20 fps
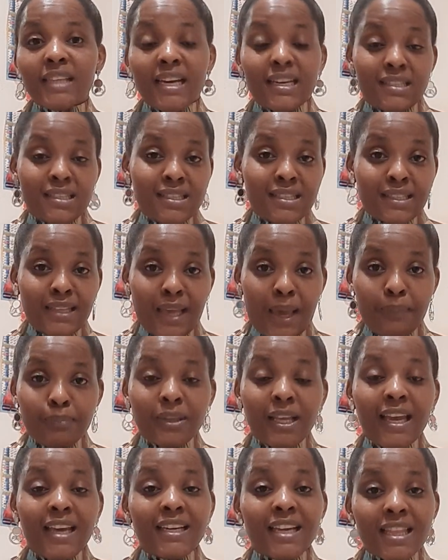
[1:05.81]
accept
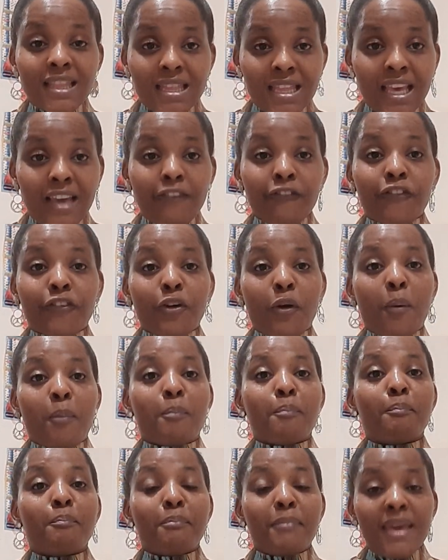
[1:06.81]
anything
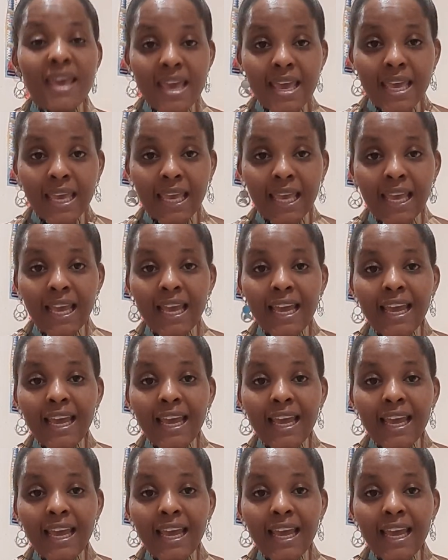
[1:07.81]
from me."